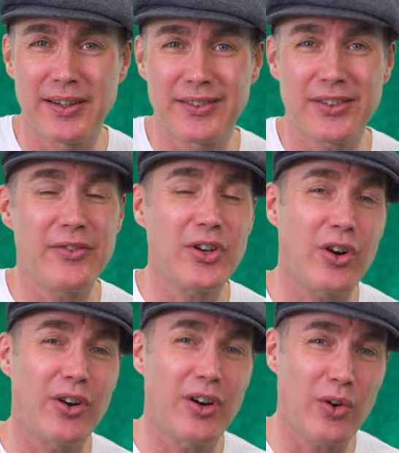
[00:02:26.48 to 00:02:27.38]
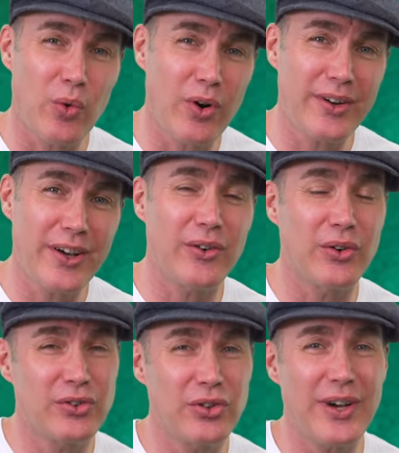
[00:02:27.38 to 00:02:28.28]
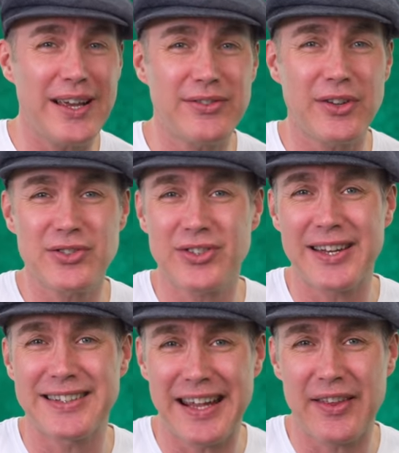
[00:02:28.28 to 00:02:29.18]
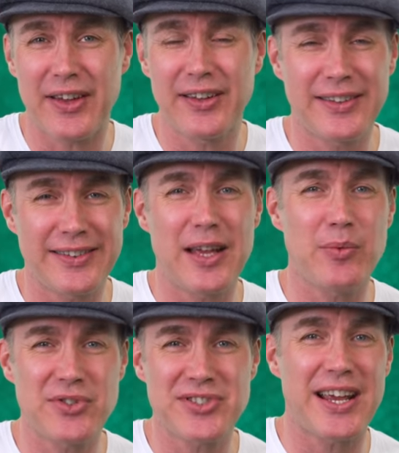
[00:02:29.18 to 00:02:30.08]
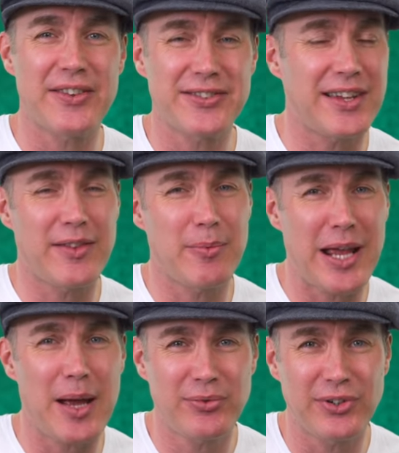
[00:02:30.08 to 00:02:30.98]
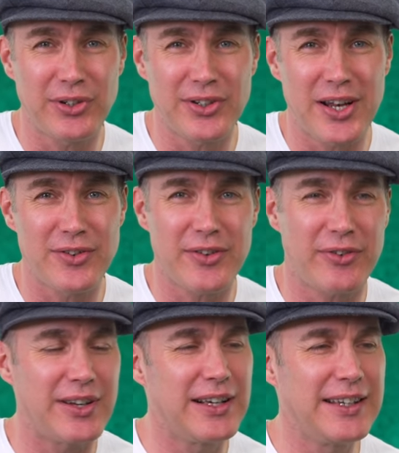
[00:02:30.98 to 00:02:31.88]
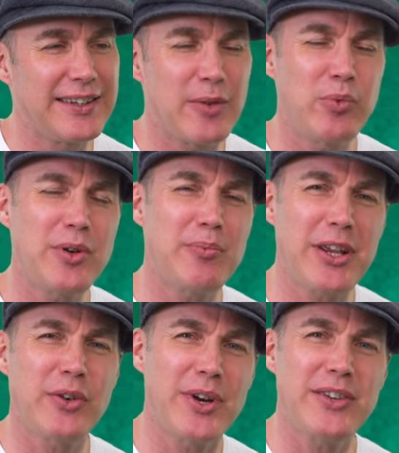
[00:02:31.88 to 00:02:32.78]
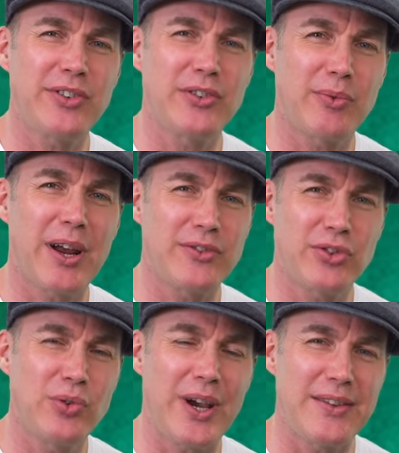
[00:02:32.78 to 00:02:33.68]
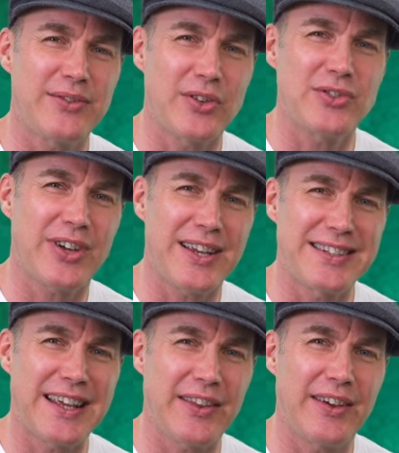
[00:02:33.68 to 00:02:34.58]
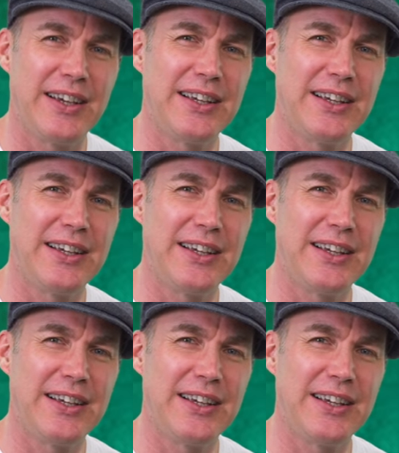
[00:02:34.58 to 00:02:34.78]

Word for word: So if you've got a quarter note or two eighth notes tied together, they would sound the same. They'd be absolutely no different. There wouldn't be a reason to write two eighth notes tied together